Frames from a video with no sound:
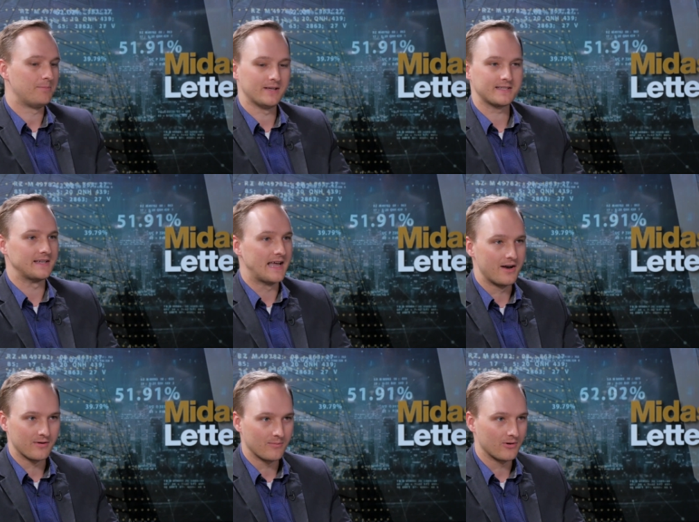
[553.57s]
plus the
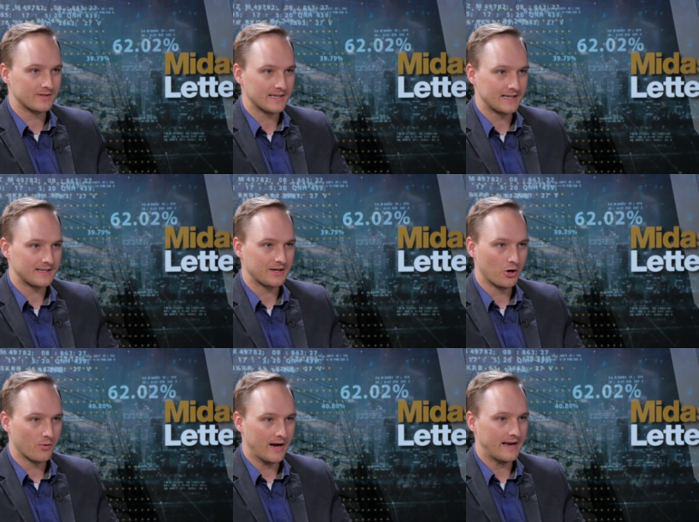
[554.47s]
tendering process has to
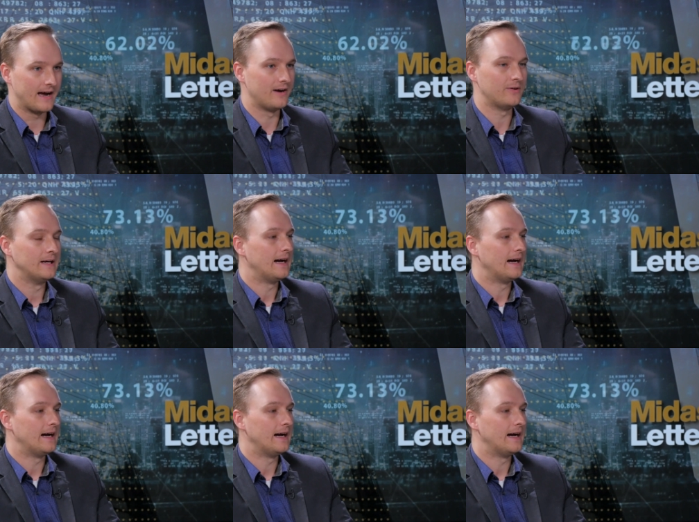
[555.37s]
go right now